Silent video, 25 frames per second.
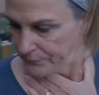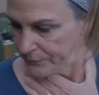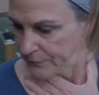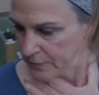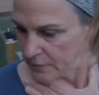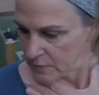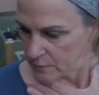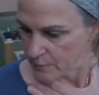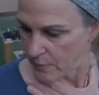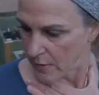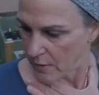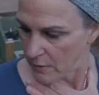
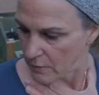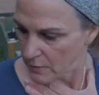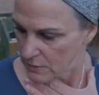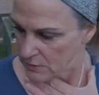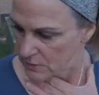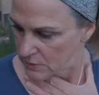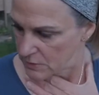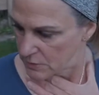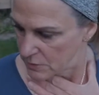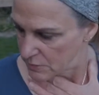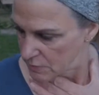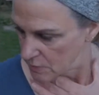The
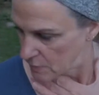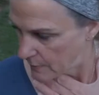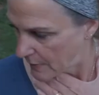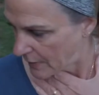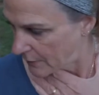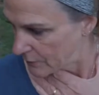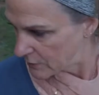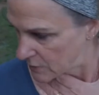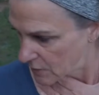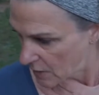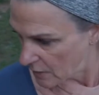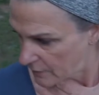asparagus is just
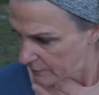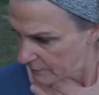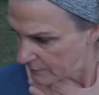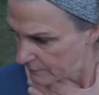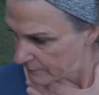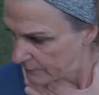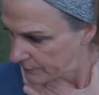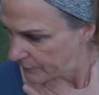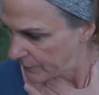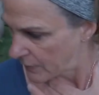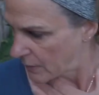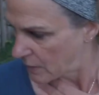about done.
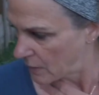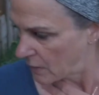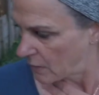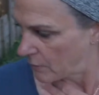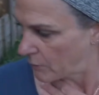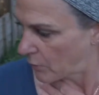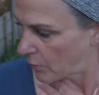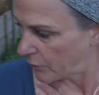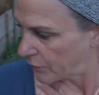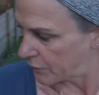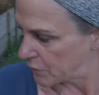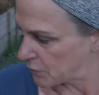
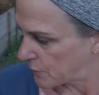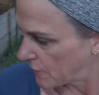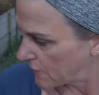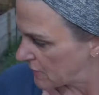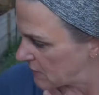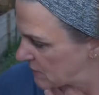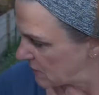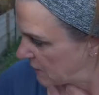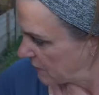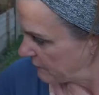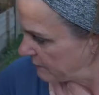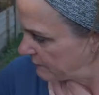On the
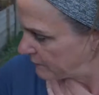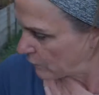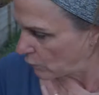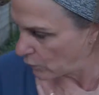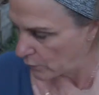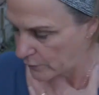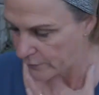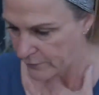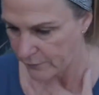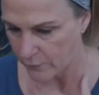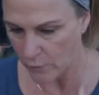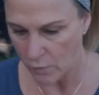
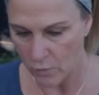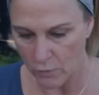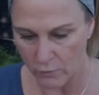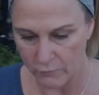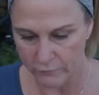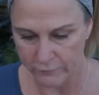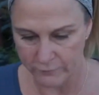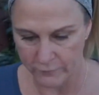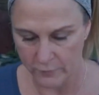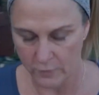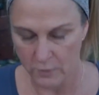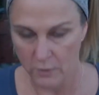24th
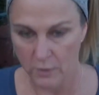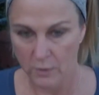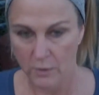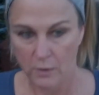of